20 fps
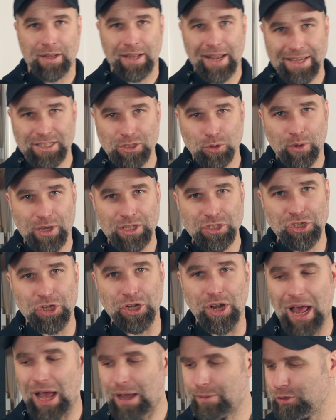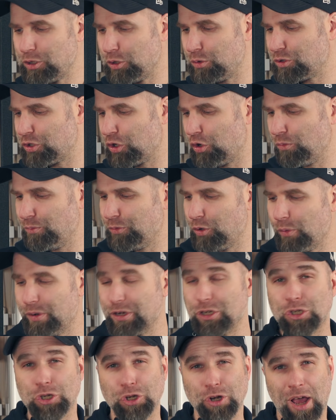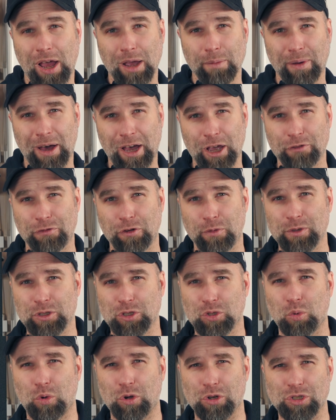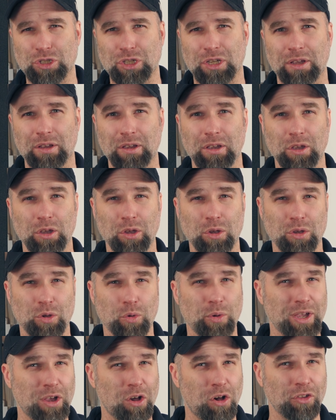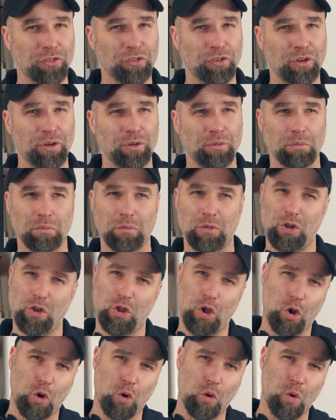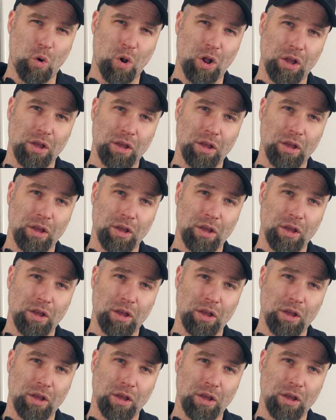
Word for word: Next question. I'm new to homebrewing. Should I buy a Fermentasaurus? Quick answer, no.